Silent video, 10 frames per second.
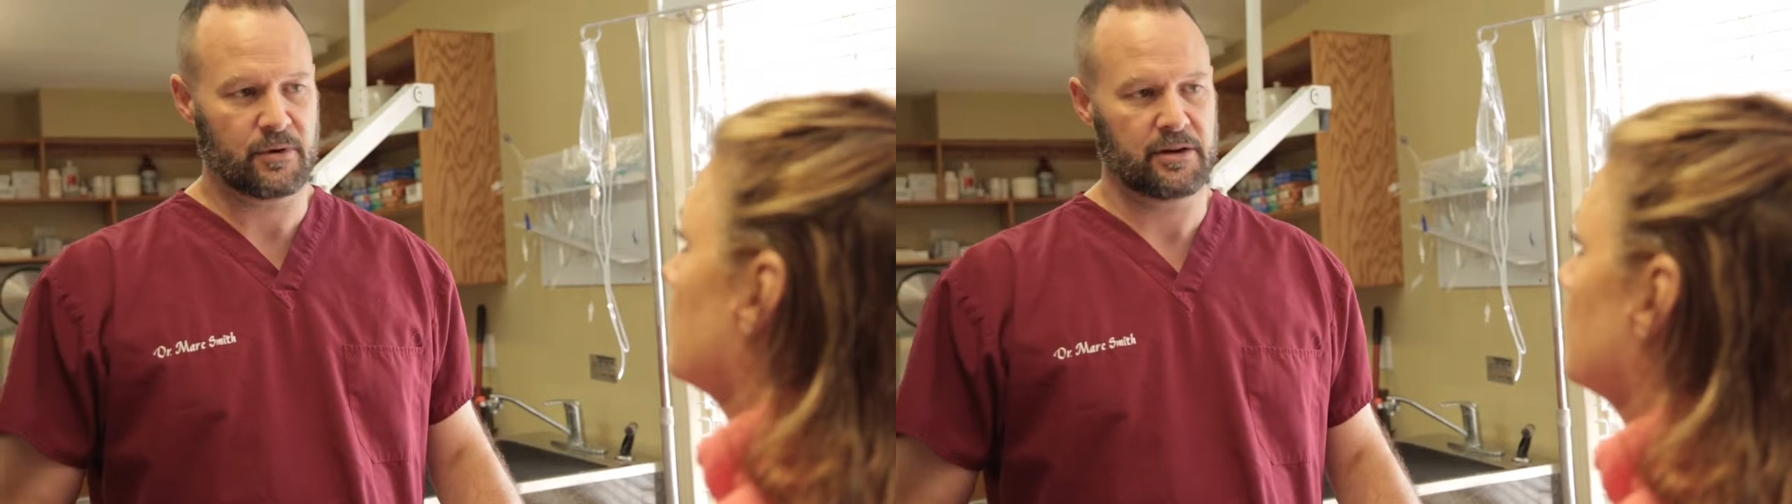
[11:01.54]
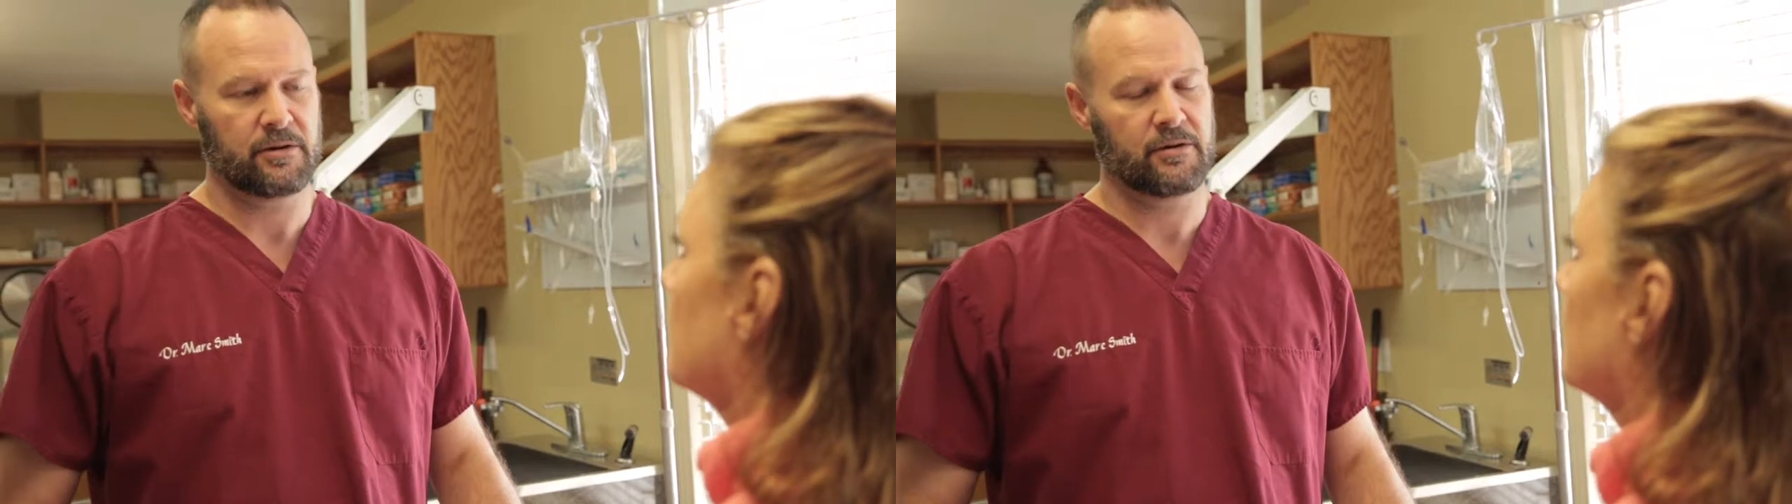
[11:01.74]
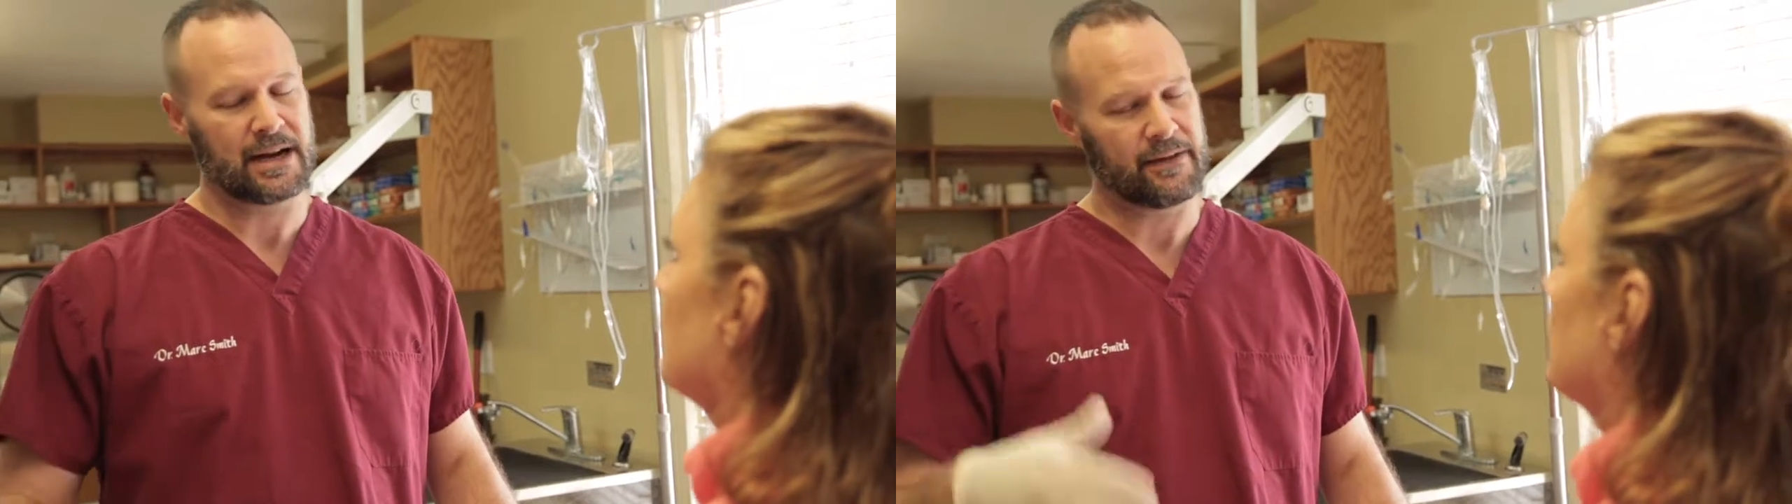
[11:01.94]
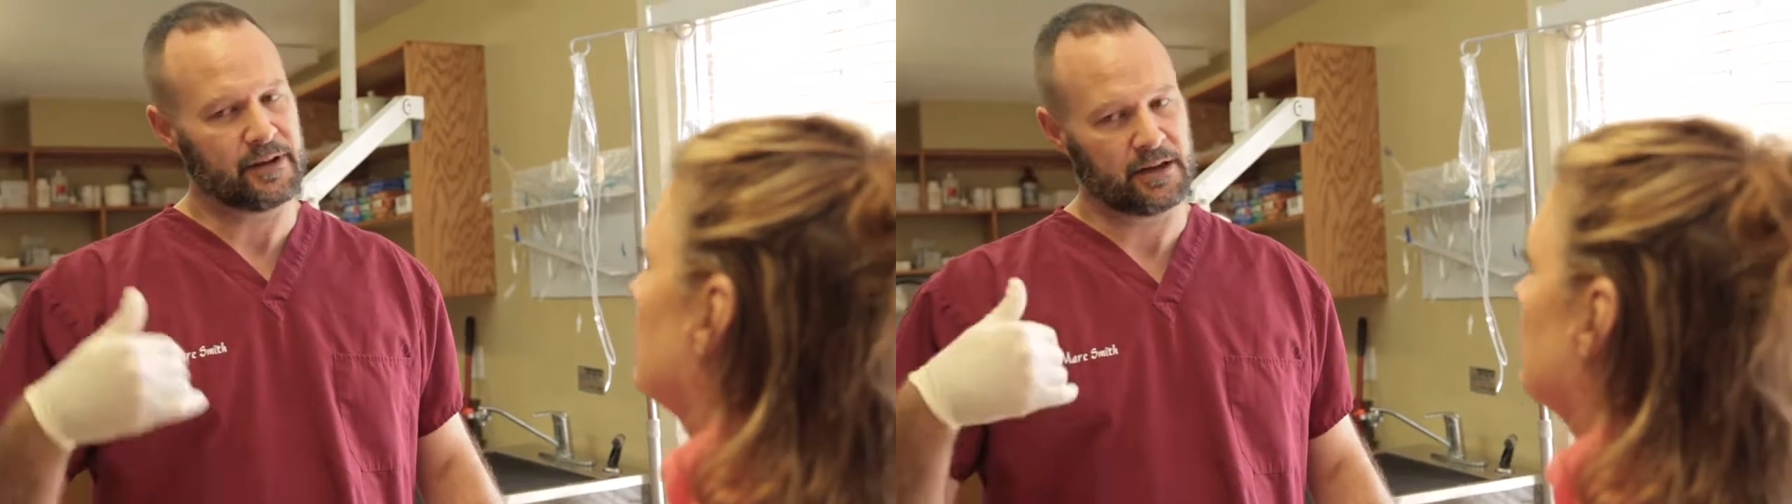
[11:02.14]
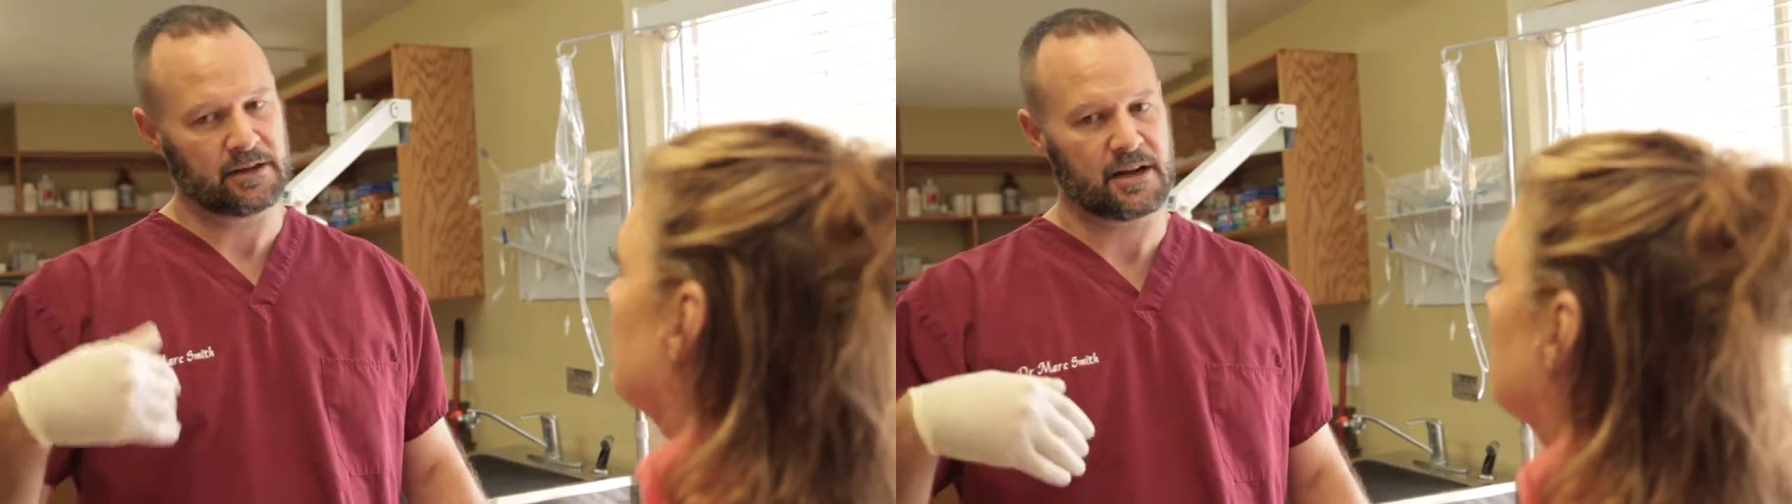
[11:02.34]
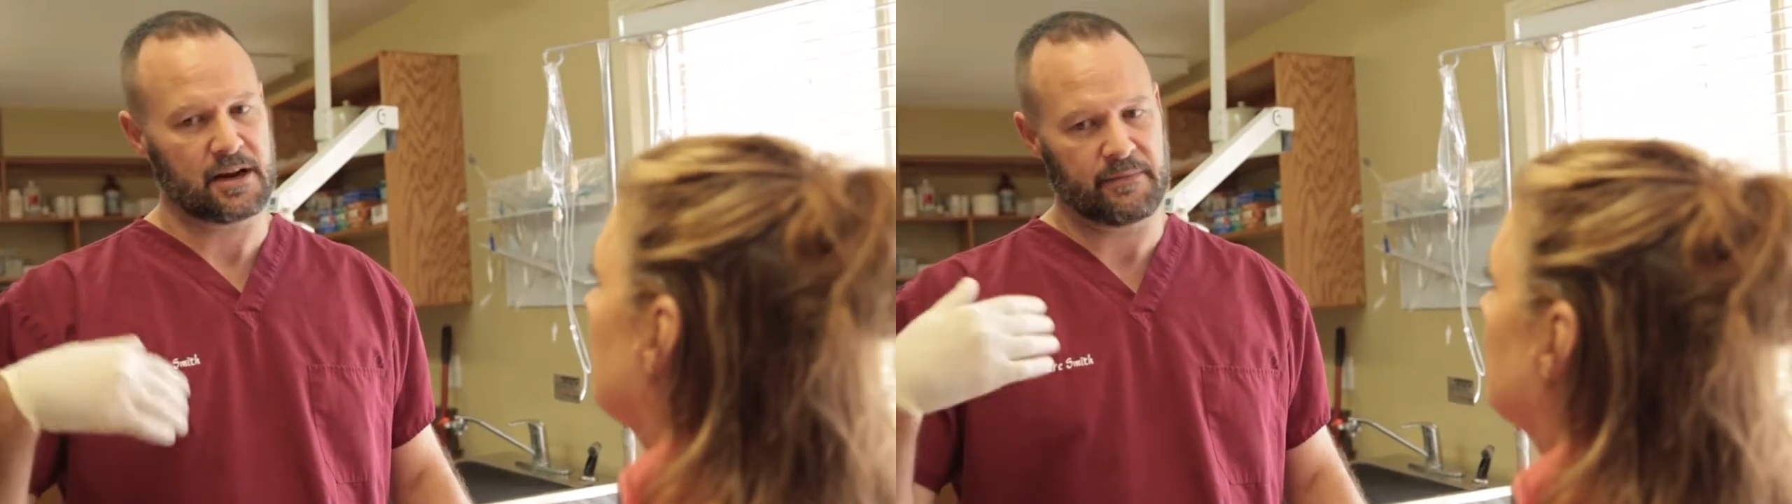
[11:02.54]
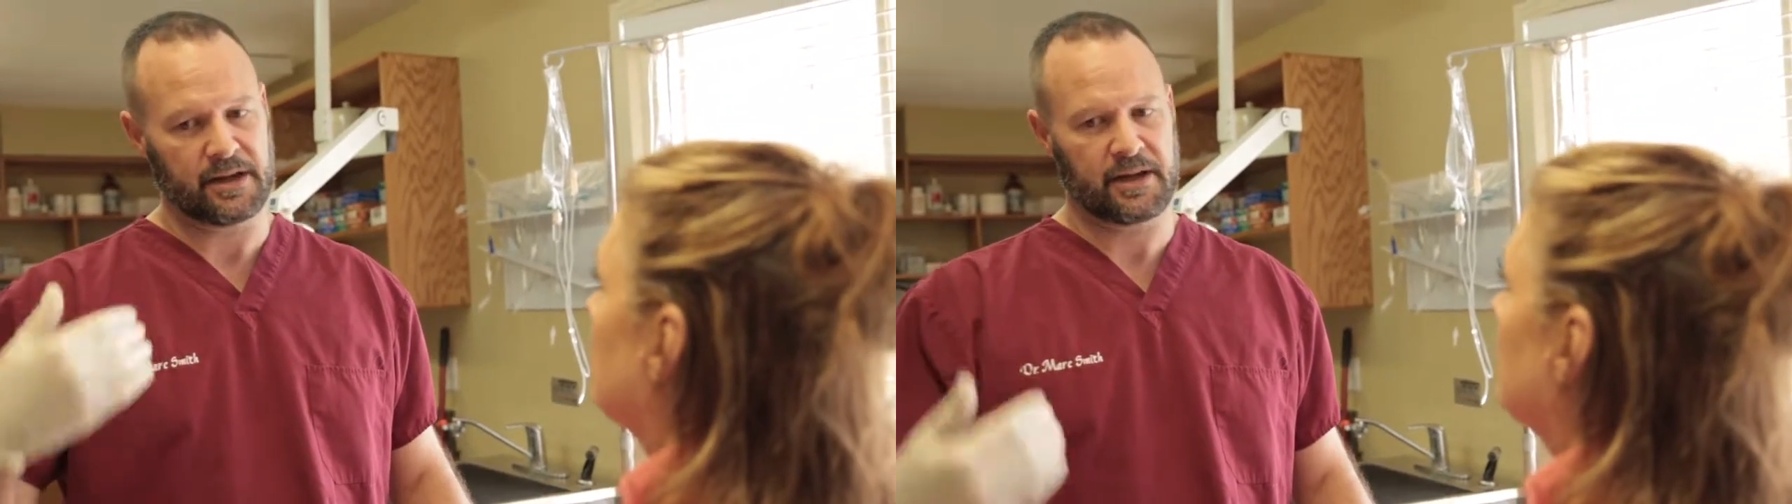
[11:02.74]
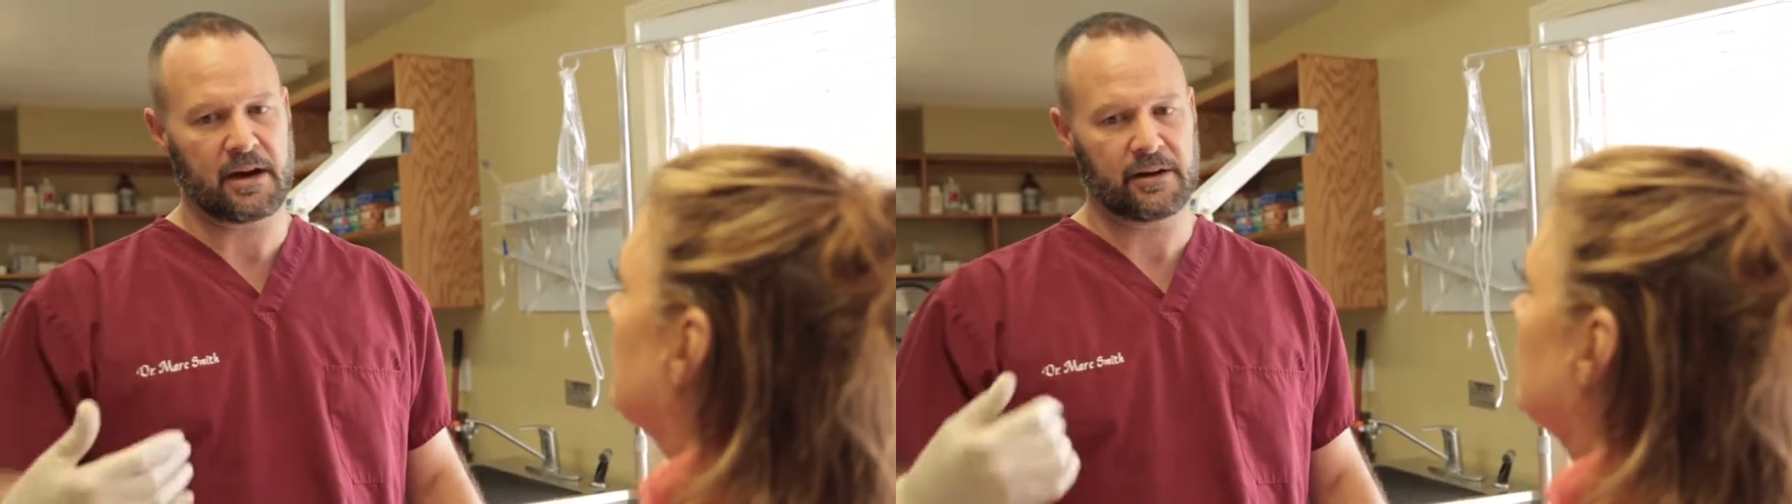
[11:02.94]
way to do it. I think it's got to be
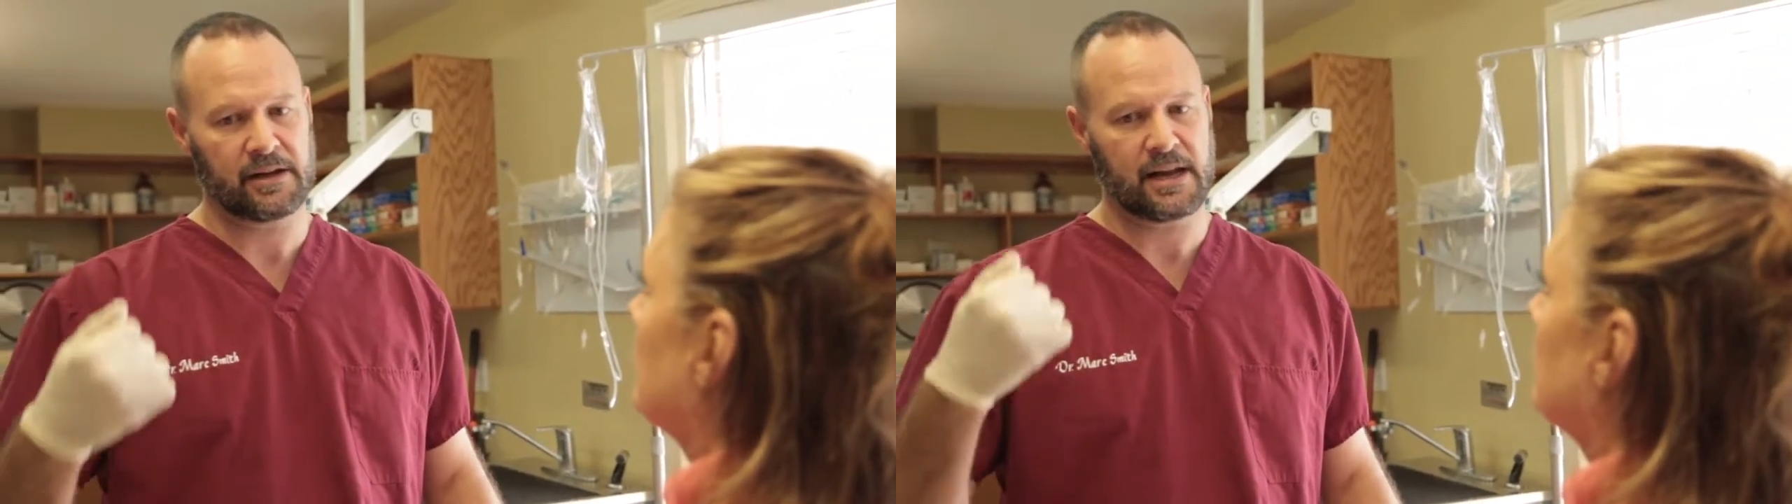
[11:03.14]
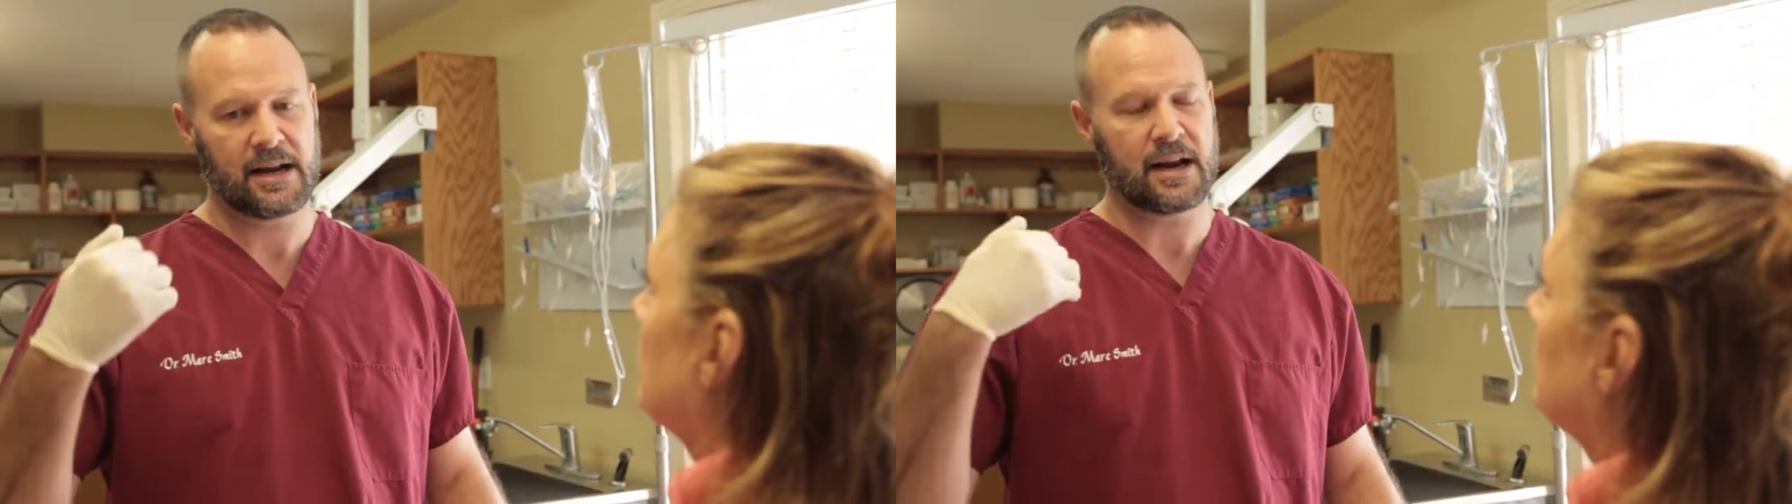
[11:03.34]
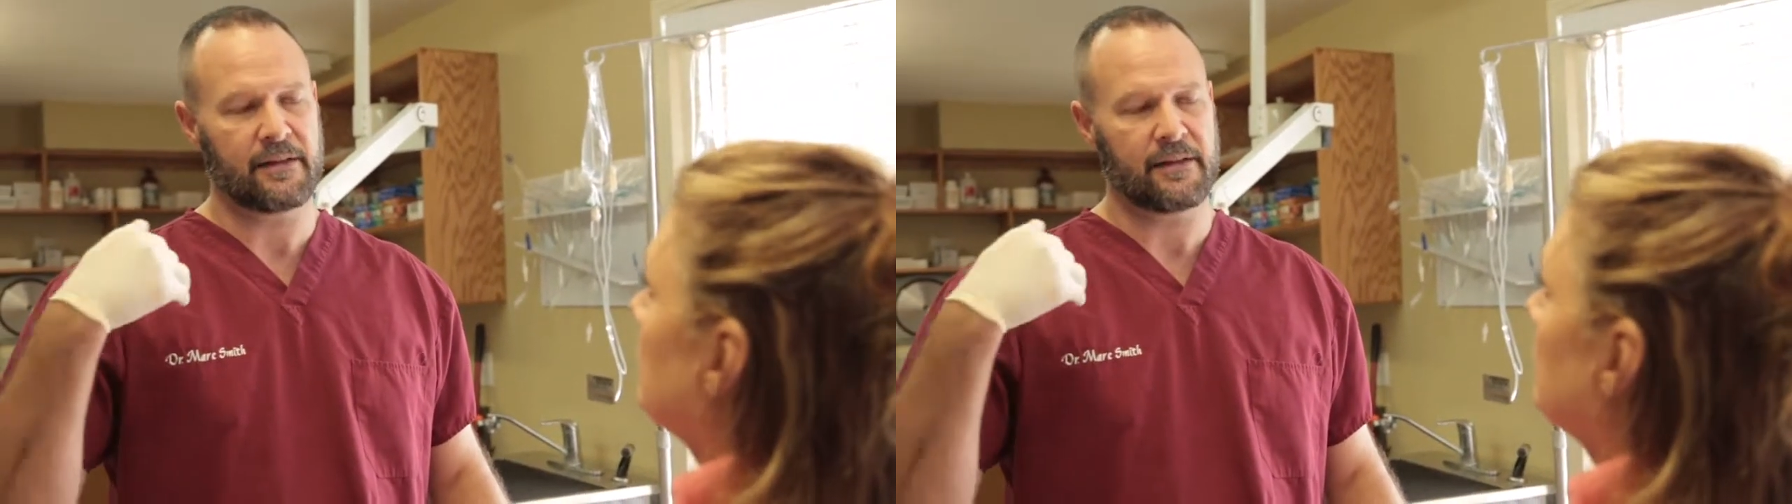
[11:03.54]
calculated.